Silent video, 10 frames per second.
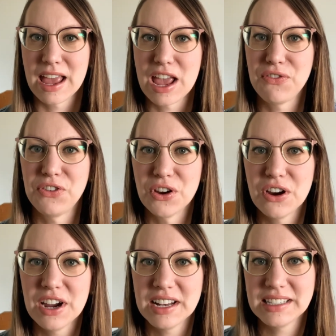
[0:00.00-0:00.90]
If
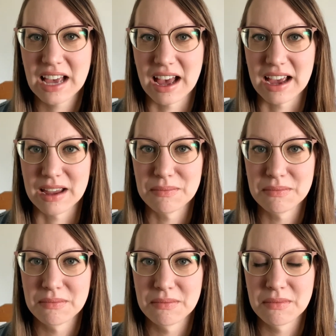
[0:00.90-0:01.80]
you're in a time
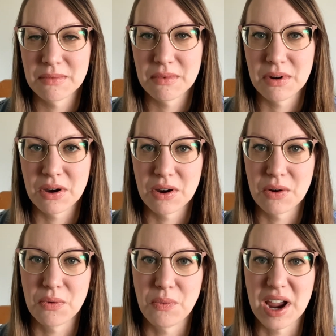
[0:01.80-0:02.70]

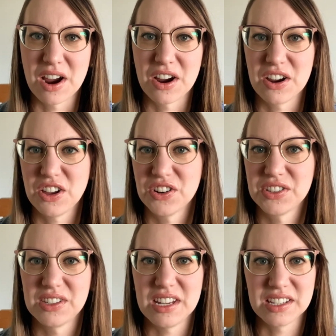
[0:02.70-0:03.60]
where your
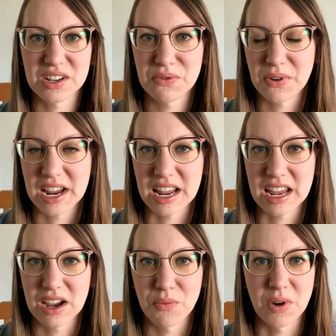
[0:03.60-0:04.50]
season of
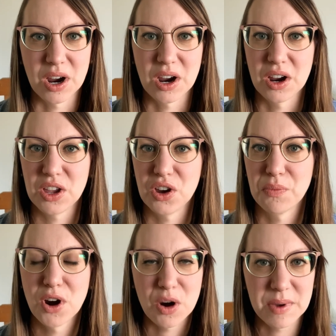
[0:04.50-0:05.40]
waiting, where your
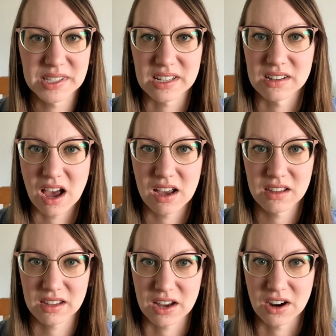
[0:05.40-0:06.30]
purpose is not
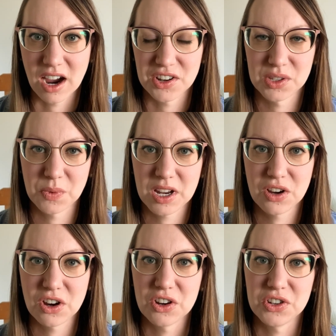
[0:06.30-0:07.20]
clear, I just want to
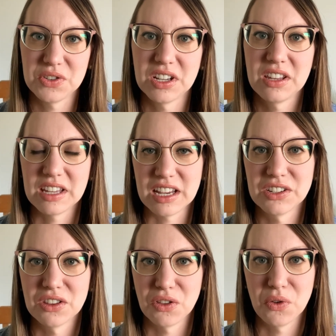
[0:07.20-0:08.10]
encourage you to cling to
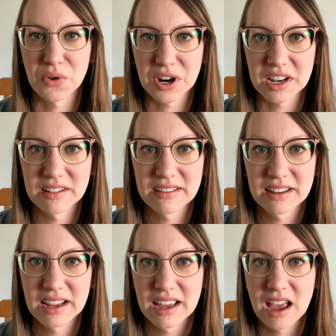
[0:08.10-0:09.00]
the Lord.
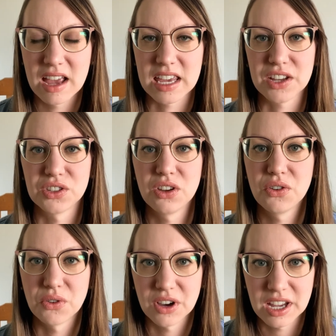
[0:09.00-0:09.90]
He is
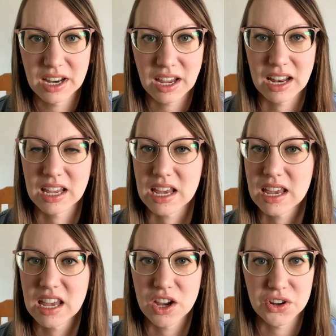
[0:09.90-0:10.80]
good and He
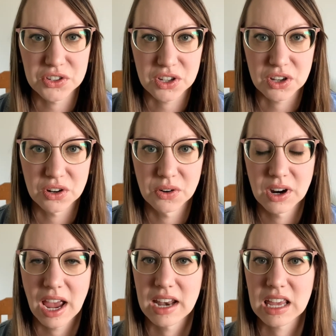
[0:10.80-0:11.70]
hears you
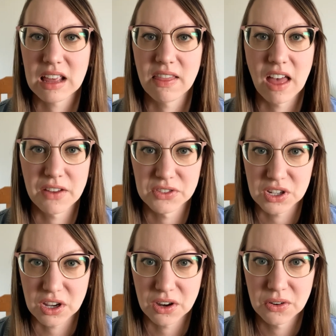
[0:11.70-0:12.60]
and He loves you.